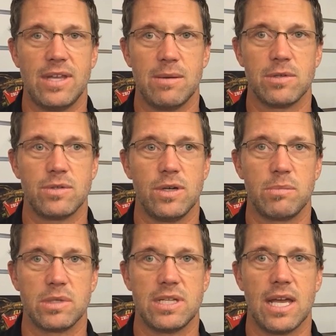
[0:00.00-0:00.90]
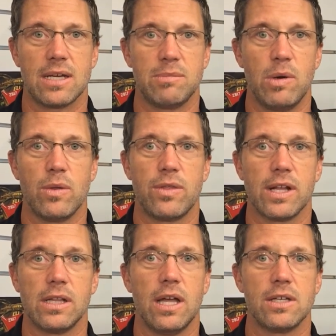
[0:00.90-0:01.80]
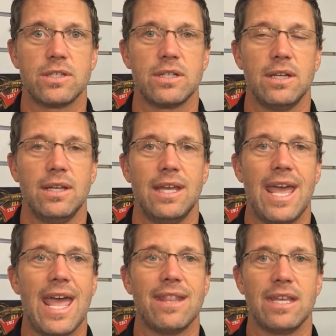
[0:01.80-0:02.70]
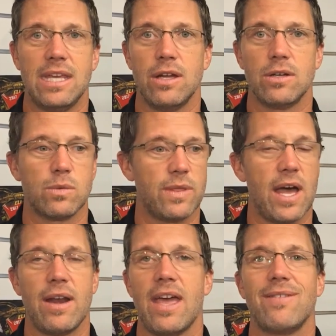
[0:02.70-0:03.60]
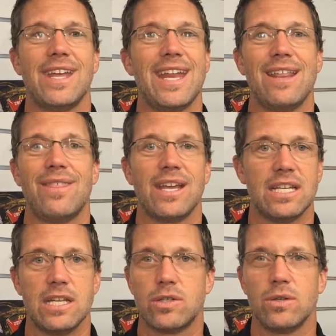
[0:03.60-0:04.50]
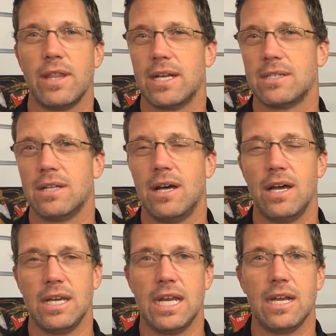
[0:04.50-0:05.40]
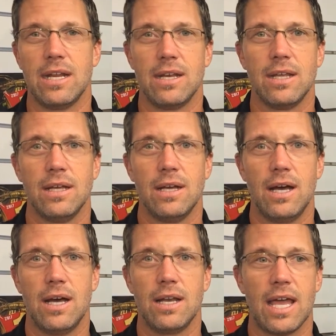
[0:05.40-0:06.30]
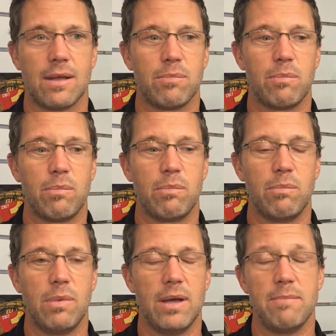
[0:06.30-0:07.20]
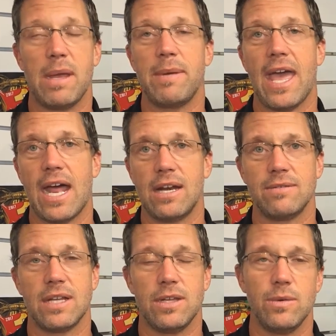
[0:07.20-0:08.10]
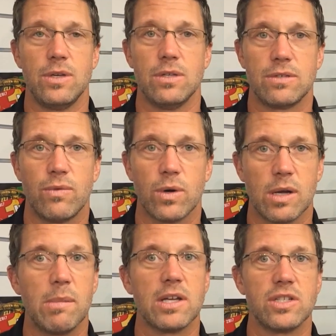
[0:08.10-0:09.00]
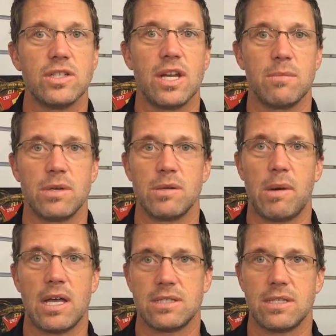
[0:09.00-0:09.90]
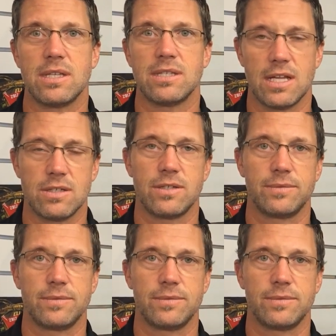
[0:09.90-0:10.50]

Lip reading: chemistry to protect both the clutch and the gears without having anything additional that is unneeded, like maybe additives that you would use for combustion chamber deposits and such.